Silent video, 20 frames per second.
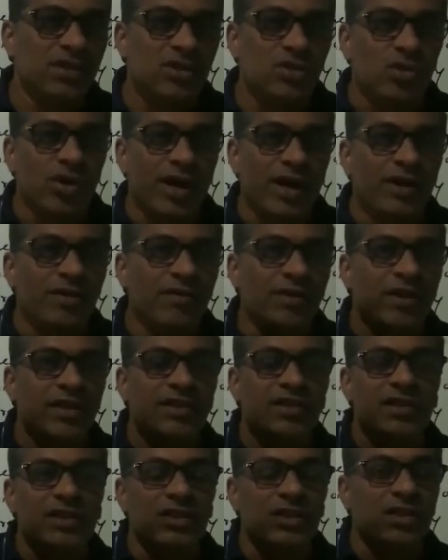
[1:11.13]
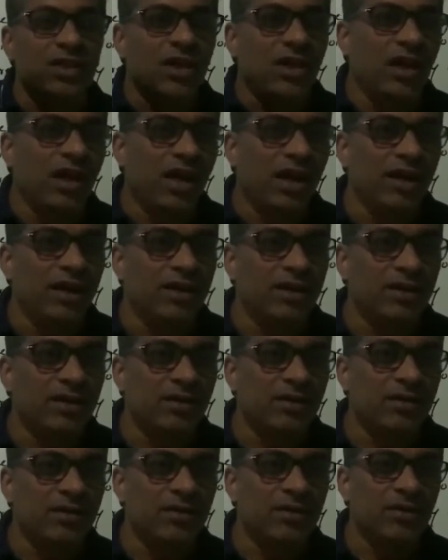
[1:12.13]
So I will see the light
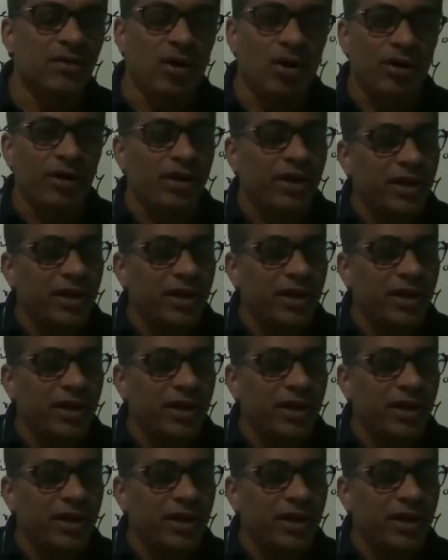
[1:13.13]
or